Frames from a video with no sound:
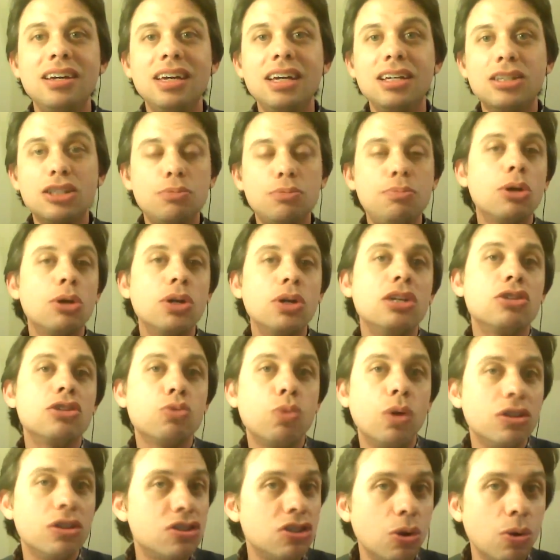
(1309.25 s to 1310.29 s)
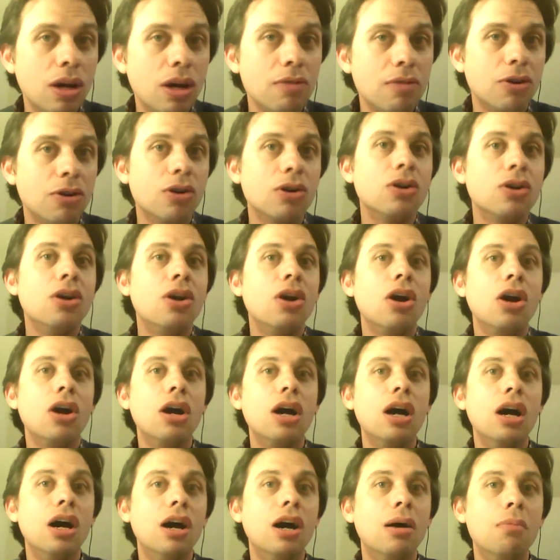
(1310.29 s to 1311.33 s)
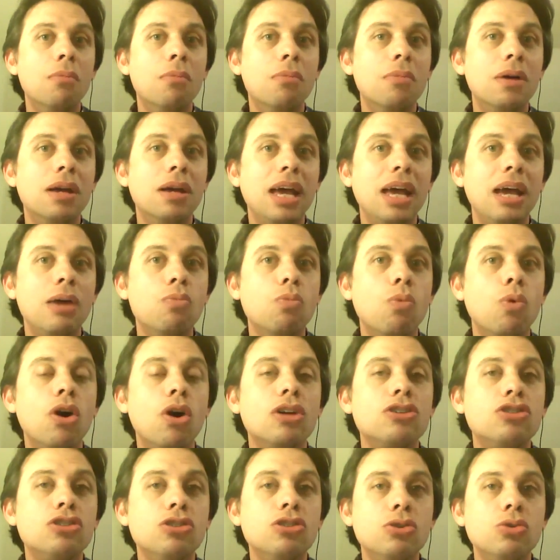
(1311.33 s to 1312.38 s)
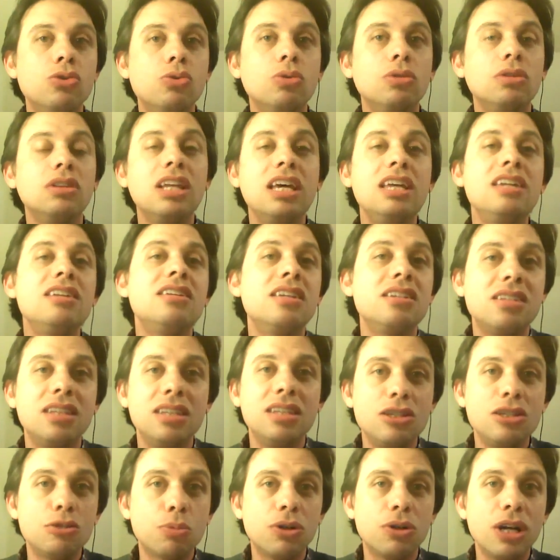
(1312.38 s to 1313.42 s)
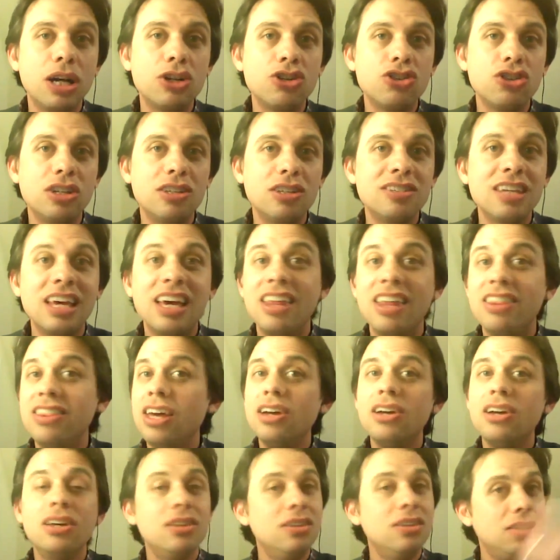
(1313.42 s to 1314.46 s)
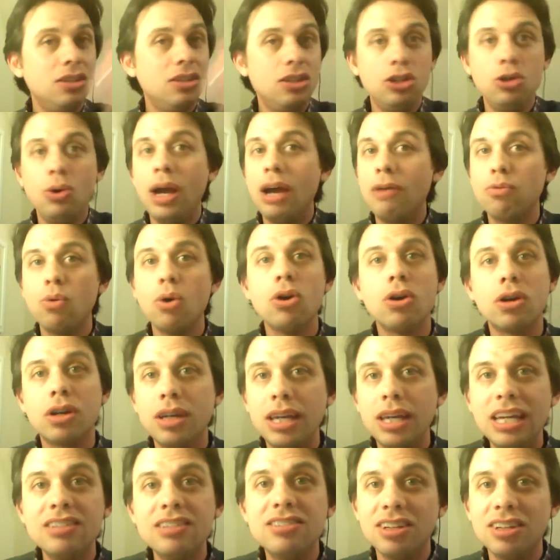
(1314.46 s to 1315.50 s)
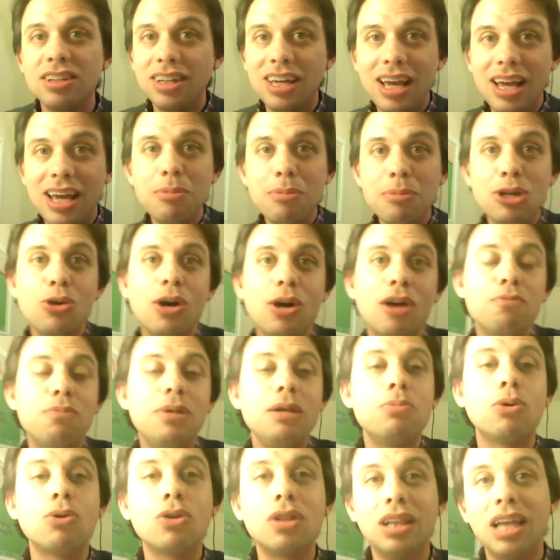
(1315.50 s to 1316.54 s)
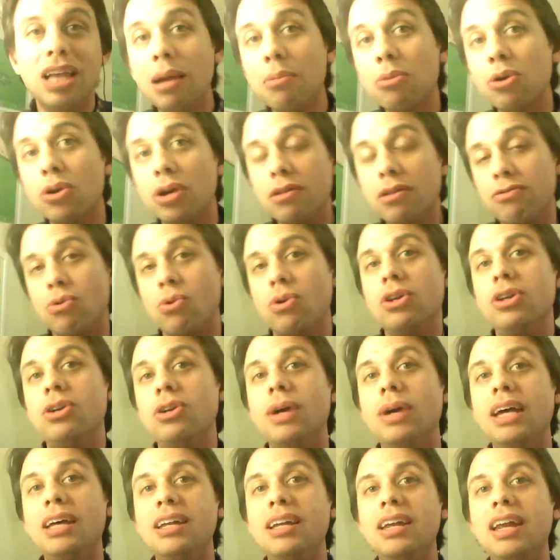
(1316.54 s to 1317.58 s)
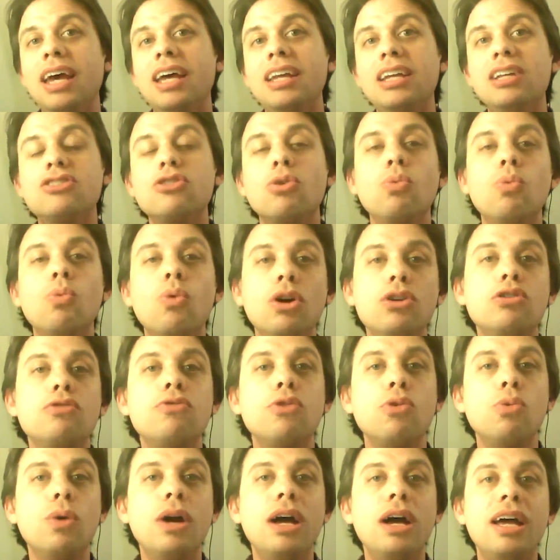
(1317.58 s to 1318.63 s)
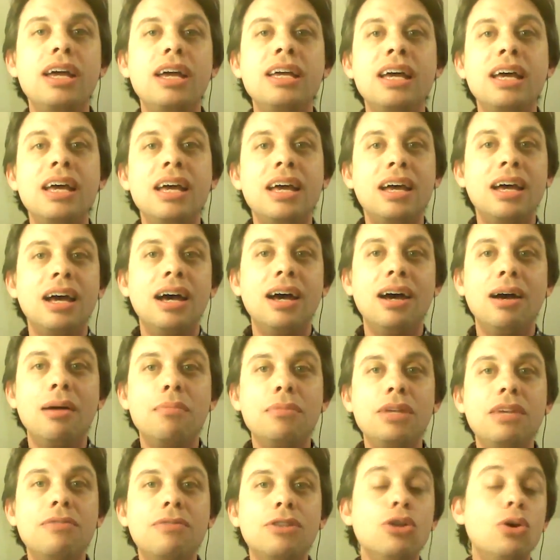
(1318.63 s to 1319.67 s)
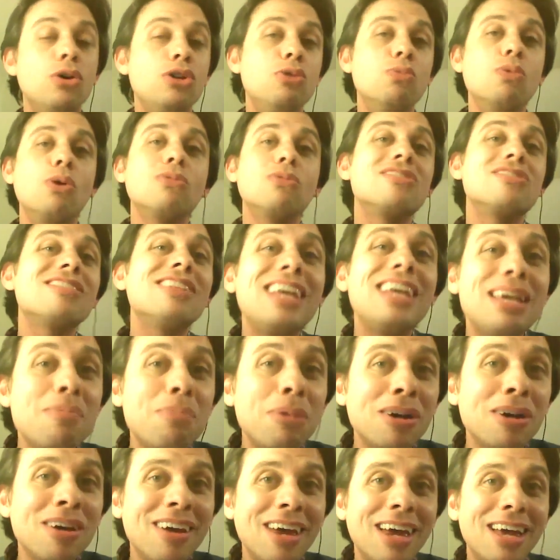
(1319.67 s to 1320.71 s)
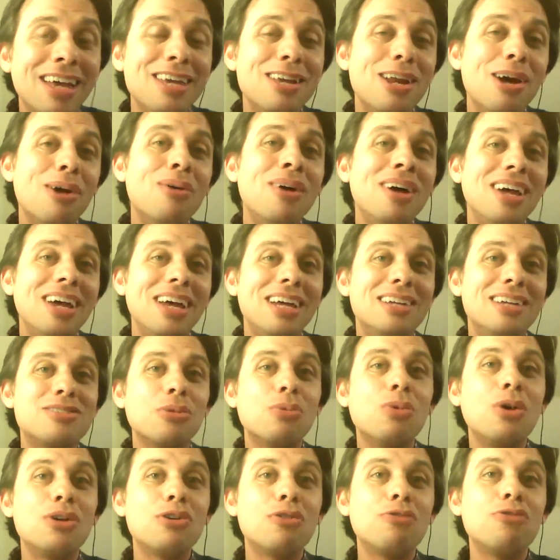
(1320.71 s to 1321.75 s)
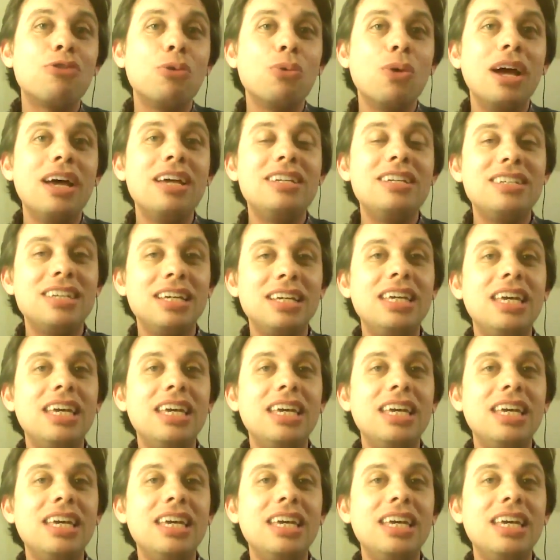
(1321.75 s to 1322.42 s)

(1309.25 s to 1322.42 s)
experience whatsoever, um, and want to lend it to these productions, that you have work instantly. I mean, you'll have people clamoring for you, and and it's a wonderful way, um, even though you won't sleep, you know, mm-hmm. it's a wonderful way to